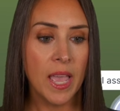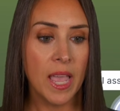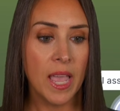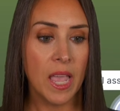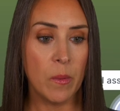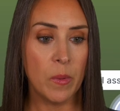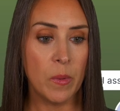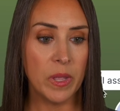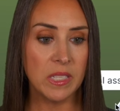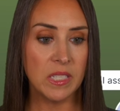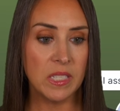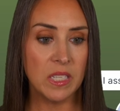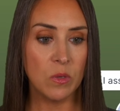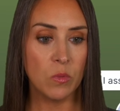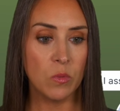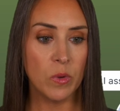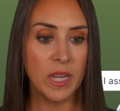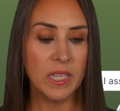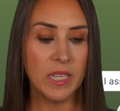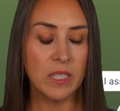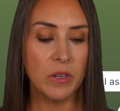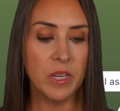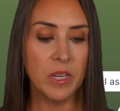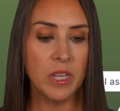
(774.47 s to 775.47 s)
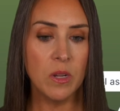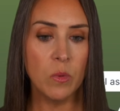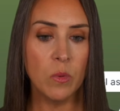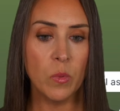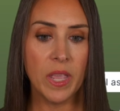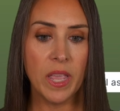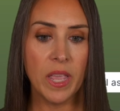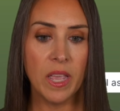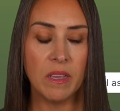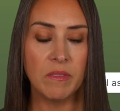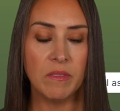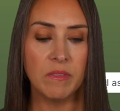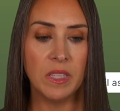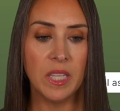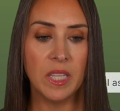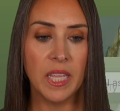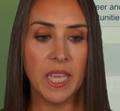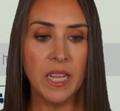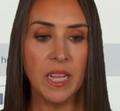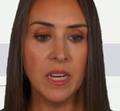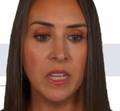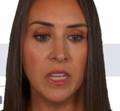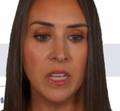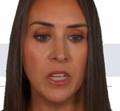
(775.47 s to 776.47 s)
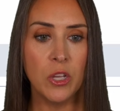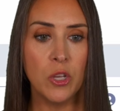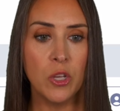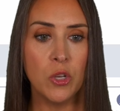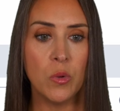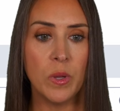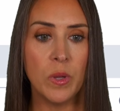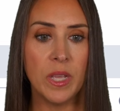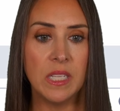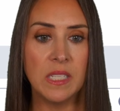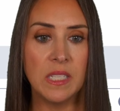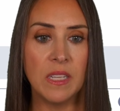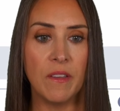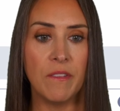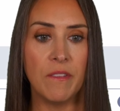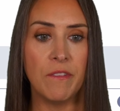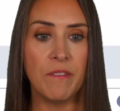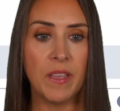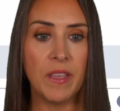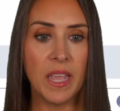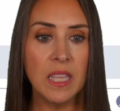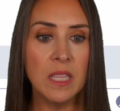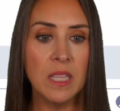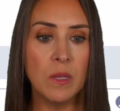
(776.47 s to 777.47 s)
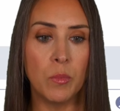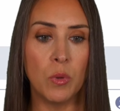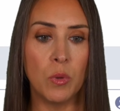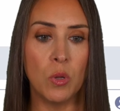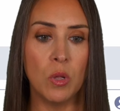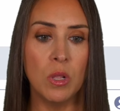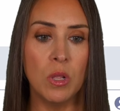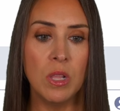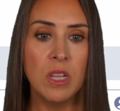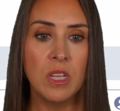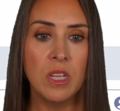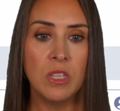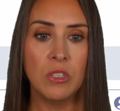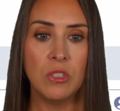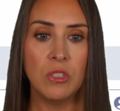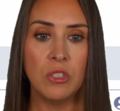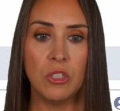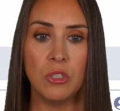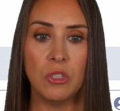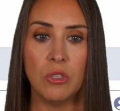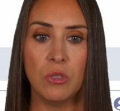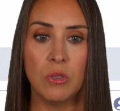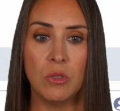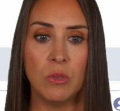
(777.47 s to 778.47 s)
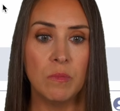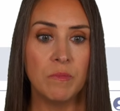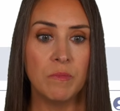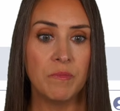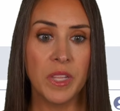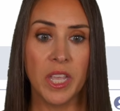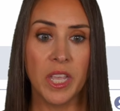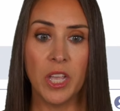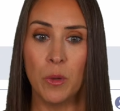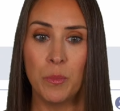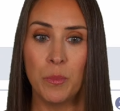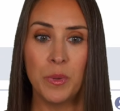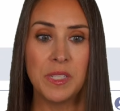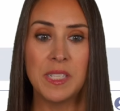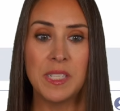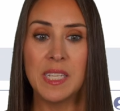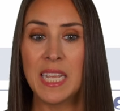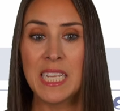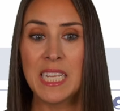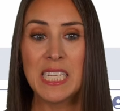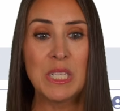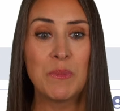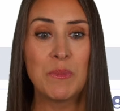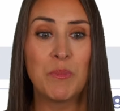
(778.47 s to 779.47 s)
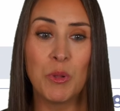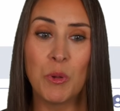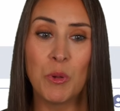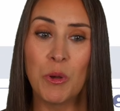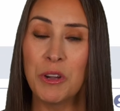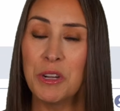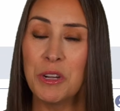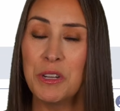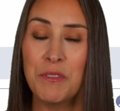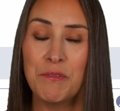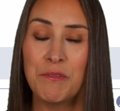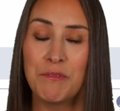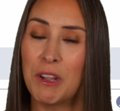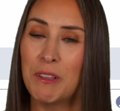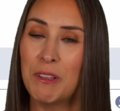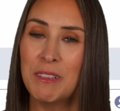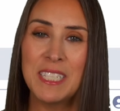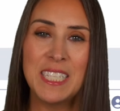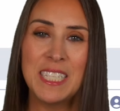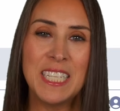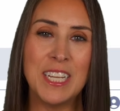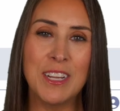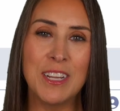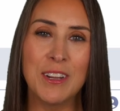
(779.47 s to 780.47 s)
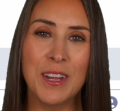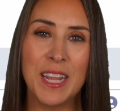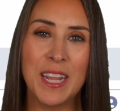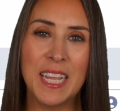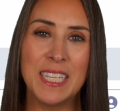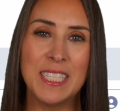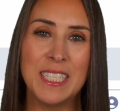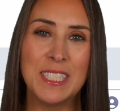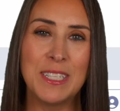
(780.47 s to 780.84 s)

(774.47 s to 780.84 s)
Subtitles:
and we can see right down here, we have Lana, who is available to help us explore volunteer and